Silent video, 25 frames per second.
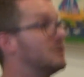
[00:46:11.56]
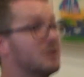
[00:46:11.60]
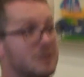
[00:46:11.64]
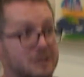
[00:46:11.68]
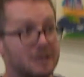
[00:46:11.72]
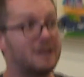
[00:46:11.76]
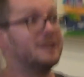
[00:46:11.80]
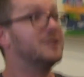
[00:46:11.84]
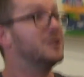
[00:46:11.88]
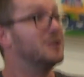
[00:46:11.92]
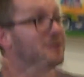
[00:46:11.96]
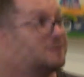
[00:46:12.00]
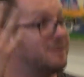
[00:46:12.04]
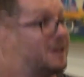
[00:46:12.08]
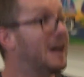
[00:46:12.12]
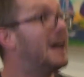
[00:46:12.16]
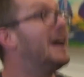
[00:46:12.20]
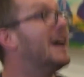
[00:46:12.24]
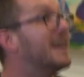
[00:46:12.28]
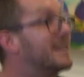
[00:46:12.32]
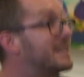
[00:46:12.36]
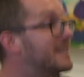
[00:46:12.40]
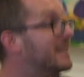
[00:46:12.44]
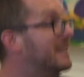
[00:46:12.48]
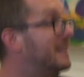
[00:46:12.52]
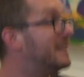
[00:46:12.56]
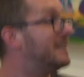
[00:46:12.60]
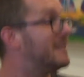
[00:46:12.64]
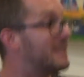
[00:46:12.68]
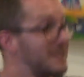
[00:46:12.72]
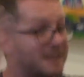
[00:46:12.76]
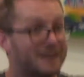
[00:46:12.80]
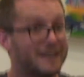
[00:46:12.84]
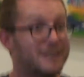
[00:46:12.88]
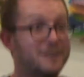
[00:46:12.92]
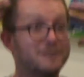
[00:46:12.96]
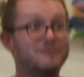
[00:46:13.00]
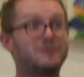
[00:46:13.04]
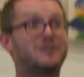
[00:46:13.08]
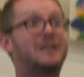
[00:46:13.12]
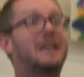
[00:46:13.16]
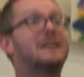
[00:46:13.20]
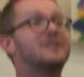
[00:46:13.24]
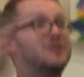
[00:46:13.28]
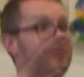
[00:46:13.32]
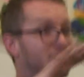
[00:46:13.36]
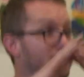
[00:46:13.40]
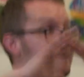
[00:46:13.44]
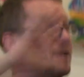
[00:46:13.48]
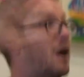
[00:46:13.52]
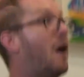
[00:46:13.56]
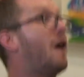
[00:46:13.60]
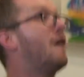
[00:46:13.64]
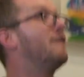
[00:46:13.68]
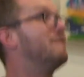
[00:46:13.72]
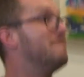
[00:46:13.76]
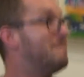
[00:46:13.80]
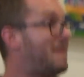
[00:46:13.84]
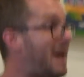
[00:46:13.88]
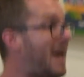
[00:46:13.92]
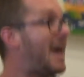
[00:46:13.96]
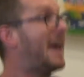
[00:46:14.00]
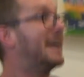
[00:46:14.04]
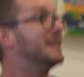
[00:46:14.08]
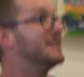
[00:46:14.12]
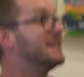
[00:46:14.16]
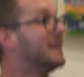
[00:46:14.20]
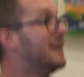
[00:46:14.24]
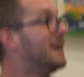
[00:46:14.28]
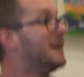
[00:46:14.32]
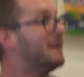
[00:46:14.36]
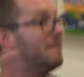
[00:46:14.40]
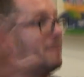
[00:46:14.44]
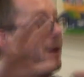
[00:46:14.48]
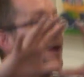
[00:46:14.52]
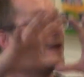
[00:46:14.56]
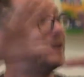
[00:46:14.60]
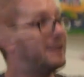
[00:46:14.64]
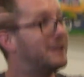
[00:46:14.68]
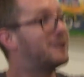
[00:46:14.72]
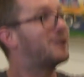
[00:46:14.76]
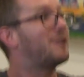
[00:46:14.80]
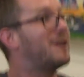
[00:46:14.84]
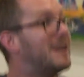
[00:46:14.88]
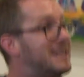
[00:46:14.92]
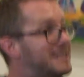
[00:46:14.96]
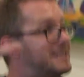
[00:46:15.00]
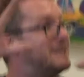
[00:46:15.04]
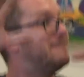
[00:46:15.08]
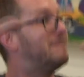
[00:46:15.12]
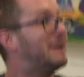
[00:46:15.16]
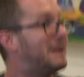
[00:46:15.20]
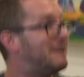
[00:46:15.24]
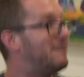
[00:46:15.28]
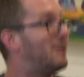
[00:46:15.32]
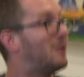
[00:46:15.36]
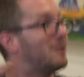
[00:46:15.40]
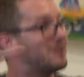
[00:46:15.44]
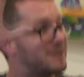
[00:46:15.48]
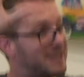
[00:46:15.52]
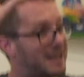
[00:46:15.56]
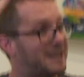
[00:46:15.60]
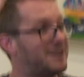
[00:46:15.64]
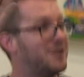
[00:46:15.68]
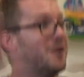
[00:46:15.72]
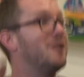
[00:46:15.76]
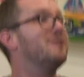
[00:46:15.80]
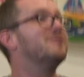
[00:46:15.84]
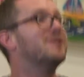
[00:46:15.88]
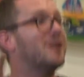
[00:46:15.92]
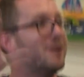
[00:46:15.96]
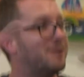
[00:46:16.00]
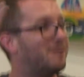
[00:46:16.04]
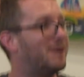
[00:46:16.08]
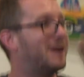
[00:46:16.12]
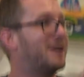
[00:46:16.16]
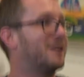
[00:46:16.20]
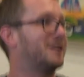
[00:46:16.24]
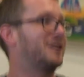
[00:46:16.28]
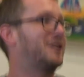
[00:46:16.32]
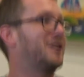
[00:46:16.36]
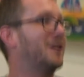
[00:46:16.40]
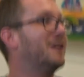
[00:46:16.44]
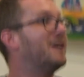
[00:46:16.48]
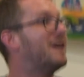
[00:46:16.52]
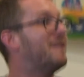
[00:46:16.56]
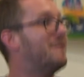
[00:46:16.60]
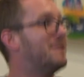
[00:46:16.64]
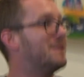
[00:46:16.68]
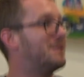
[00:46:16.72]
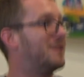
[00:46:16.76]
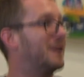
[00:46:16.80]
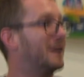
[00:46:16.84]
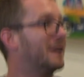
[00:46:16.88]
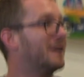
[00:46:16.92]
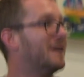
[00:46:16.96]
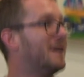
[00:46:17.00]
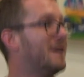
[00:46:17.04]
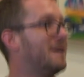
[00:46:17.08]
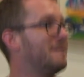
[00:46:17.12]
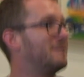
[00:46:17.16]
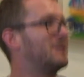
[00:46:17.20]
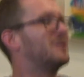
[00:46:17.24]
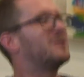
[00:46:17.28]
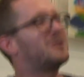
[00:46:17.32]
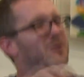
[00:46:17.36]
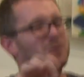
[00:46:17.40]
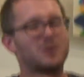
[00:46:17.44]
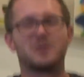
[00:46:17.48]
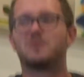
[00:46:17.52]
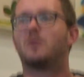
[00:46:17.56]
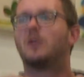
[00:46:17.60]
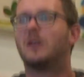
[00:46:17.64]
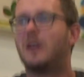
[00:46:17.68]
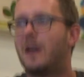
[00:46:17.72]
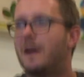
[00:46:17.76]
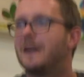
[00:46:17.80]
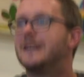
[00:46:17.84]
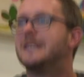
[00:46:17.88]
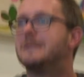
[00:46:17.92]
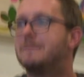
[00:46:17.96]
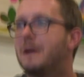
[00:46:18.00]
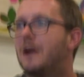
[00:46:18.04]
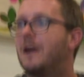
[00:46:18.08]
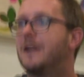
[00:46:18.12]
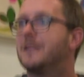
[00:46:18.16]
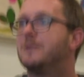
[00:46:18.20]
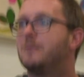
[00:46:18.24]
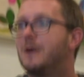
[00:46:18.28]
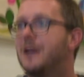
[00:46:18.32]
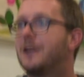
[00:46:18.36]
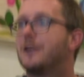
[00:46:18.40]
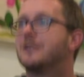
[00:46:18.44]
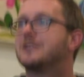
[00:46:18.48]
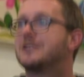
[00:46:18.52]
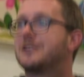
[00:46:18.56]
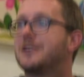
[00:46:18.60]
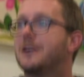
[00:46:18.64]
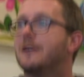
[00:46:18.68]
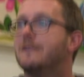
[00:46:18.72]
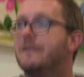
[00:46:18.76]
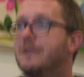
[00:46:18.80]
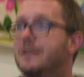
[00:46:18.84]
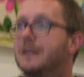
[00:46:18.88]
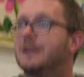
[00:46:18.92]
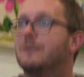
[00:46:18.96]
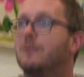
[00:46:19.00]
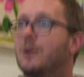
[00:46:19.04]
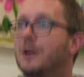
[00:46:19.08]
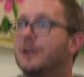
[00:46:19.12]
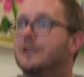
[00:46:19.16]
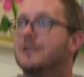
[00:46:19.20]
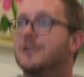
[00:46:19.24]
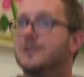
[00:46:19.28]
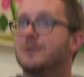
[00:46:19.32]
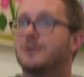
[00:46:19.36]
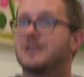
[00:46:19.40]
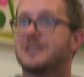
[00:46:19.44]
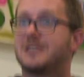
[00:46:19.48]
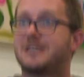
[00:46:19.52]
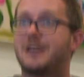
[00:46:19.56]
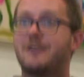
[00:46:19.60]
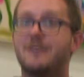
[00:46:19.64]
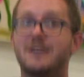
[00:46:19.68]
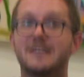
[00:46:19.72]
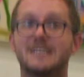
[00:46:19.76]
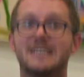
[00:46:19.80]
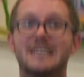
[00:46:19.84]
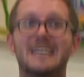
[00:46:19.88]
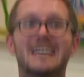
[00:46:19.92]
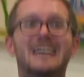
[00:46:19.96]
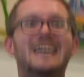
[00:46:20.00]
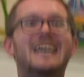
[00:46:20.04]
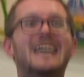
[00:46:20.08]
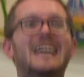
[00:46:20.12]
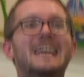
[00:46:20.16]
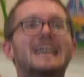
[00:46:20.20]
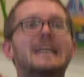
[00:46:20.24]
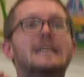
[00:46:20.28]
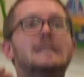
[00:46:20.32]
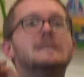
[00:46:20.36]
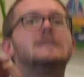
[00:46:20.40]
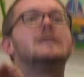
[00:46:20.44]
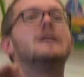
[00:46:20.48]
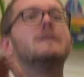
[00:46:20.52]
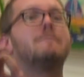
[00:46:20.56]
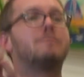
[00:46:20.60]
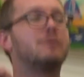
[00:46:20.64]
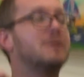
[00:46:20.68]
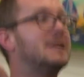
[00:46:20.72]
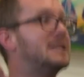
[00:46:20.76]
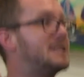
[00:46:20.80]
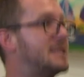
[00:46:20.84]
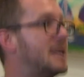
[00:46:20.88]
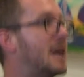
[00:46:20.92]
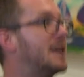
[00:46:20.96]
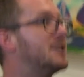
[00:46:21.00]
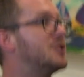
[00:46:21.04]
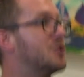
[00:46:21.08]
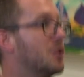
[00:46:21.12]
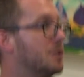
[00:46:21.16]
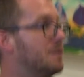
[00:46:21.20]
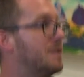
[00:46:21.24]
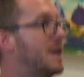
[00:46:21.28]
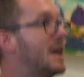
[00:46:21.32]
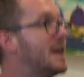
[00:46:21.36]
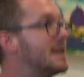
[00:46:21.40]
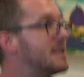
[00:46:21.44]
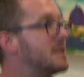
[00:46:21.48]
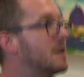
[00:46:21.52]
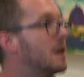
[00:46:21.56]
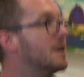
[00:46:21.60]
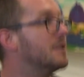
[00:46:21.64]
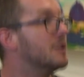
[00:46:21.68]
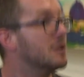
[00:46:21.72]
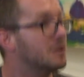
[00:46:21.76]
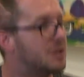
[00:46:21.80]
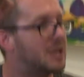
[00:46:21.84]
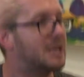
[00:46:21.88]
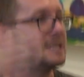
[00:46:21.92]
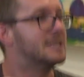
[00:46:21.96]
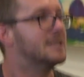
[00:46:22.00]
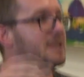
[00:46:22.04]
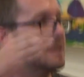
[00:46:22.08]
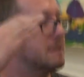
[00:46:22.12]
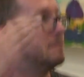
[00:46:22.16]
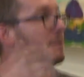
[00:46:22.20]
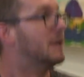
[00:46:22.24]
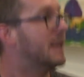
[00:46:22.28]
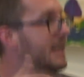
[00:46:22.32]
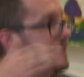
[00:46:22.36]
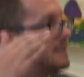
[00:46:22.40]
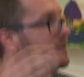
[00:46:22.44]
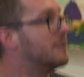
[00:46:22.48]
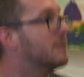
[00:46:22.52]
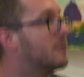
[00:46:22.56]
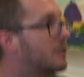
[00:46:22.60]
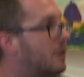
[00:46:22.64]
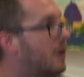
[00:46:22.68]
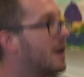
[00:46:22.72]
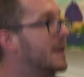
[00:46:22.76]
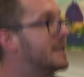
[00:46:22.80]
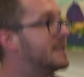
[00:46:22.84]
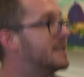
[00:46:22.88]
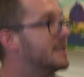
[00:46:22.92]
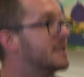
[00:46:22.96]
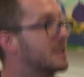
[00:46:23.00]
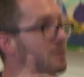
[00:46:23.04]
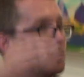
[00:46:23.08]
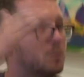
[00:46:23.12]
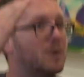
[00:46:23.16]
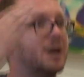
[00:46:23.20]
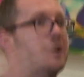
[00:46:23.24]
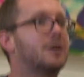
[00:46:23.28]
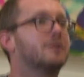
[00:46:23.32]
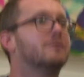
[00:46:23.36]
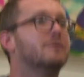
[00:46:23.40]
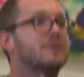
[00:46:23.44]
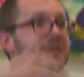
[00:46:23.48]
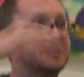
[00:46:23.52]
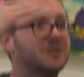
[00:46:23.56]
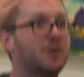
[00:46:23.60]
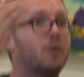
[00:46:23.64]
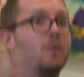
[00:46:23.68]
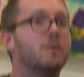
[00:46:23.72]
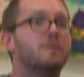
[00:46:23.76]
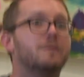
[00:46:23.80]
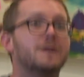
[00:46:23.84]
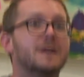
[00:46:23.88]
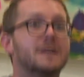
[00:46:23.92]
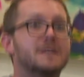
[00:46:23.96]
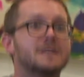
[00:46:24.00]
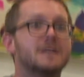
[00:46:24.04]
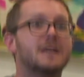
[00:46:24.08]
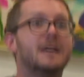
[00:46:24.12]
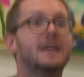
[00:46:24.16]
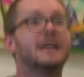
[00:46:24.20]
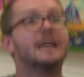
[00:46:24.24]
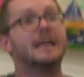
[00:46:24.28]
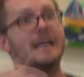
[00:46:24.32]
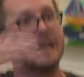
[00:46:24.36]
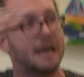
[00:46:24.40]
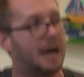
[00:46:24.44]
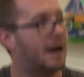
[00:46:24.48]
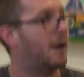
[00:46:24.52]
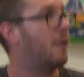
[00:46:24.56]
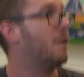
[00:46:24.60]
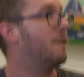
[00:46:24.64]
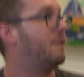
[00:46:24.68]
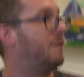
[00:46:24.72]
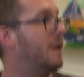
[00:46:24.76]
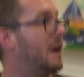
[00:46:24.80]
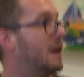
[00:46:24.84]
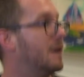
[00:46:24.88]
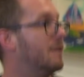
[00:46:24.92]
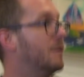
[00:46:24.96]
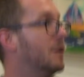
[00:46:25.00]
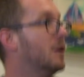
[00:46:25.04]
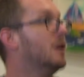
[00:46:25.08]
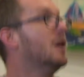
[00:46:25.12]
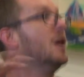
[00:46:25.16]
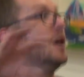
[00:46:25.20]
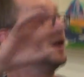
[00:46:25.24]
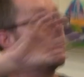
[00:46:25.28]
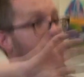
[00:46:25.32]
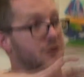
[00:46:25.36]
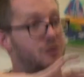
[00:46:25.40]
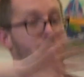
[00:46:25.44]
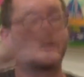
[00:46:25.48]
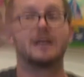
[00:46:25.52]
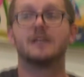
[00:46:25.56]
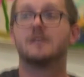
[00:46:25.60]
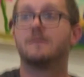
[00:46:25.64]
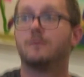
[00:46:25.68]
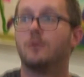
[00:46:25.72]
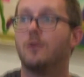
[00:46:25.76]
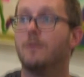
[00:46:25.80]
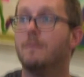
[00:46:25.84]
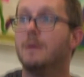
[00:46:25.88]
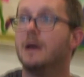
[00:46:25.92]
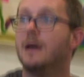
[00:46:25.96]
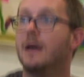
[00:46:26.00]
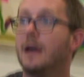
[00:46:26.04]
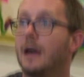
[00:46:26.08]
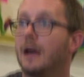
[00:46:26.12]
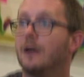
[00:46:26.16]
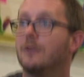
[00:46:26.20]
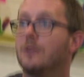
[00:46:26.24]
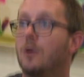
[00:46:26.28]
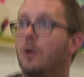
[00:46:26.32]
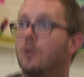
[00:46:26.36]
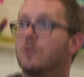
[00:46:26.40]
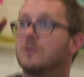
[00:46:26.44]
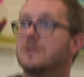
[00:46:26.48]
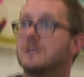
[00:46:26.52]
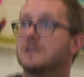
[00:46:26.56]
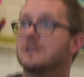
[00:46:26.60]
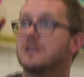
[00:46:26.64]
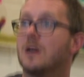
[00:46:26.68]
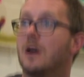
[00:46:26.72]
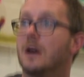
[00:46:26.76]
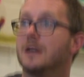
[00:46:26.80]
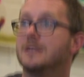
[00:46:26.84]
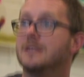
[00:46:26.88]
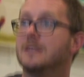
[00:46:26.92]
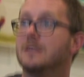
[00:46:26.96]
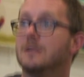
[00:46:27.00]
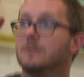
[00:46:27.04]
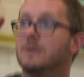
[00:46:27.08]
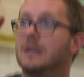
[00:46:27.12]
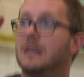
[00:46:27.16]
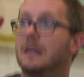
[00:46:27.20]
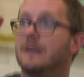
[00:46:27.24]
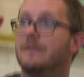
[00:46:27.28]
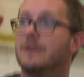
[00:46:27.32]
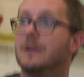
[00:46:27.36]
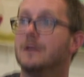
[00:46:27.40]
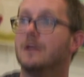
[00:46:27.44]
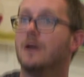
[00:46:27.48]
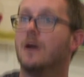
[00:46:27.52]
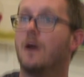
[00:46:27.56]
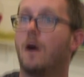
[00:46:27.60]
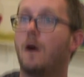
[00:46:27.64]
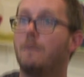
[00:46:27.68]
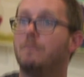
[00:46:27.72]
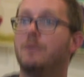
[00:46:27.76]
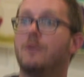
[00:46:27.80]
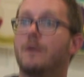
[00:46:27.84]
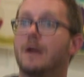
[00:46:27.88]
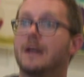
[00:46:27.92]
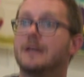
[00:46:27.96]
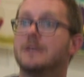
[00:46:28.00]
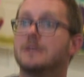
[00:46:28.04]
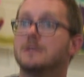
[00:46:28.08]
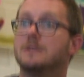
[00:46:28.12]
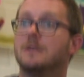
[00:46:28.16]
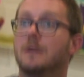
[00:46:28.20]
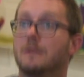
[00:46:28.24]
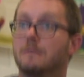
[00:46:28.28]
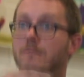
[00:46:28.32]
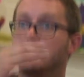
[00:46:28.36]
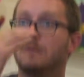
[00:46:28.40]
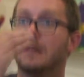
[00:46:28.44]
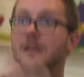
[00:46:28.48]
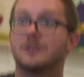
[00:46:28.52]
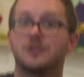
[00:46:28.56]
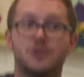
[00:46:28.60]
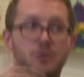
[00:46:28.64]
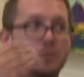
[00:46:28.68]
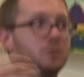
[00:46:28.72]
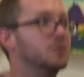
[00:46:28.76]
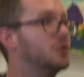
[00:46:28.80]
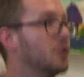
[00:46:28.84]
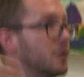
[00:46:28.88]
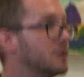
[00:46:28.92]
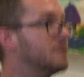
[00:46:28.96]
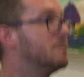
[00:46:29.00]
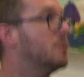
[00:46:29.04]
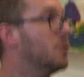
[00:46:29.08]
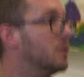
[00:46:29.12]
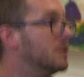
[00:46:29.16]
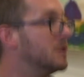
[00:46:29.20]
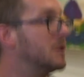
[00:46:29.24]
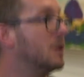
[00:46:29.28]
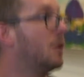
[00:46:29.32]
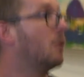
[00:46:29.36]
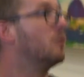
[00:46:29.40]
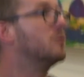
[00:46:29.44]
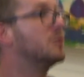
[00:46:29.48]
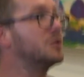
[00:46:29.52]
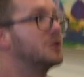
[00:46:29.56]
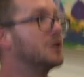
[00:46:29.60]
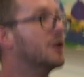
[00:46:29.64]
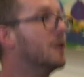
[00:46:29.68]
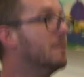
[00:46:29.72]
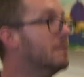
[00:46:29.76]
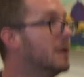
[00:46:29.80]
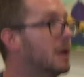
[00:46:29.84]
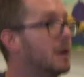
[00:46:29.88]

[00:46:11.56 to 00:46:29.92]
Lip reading: just like, do that, and then he's like, he gets driven half mad by the crazy people all saying, no, we're going to cut everything. Because, of course, what lies behind we're going to cut everything, we're going to do austerity, is the appreciation on their side that this is a political crisis and we're going to resolve it in our favour and transform how the whole society that we live in operates. That's George Osborne's long-term,